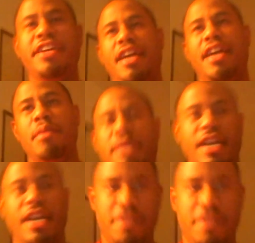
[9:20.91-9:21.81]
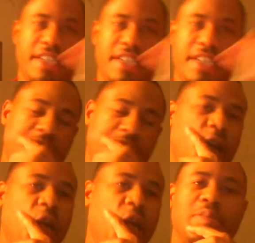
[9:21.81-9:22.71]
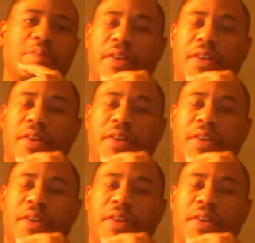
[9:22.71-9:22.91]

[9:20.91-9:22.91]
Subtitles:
And I remember the conversation because